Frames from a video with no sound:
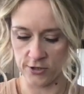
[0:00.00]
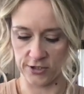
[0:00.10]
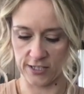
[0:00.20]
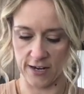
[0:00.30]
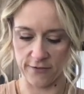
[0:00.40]

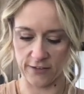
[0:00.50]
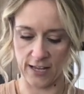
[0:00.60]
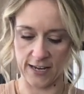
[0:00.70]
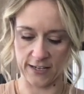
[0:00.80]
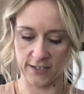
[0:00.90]
just kind of
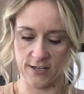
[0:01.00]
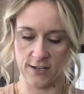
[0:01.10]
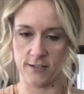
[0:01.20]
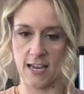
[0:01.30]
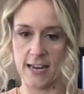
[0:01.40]
like
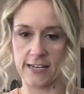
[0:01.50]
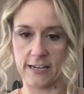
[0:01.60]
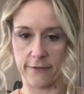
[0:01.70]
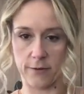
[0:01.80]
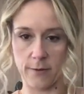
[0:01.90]
taking
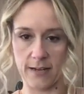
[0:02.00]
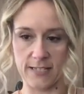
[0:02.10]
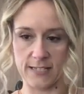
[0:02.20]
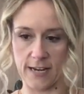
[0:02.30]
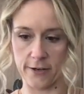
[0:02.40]
it from my
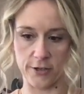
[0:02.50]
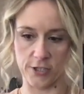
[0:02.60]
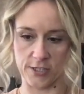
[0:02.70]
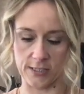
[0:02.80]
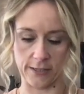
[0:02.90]
container and
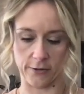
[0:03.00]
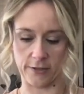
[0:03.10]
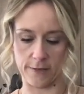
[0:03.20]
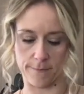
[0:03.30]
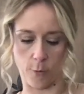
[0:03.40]
just
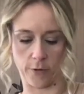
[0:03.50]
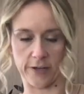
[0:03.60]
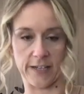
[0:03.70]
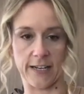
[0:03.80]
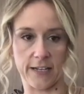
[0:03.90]
literally
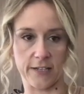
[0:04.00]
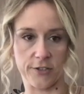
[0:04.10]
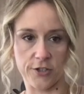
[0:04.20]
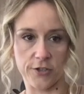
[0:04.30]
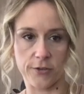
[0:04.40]
pouring it
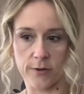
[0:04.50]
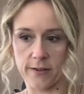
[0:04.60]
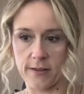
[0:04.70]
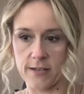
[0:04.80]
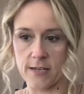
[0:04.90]
into
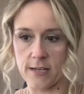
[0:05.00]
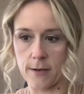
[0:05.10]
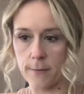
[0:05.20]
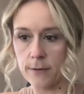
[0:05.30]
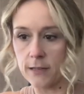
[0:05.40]
the
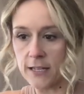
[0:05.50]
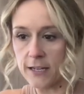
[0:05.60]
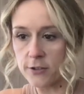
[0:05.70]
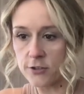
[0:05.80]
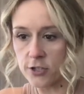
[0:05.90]

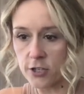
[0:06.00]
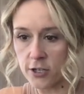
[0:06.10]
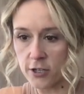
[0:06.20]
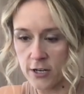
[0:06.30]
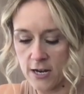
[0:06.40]

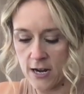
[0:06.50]
planter,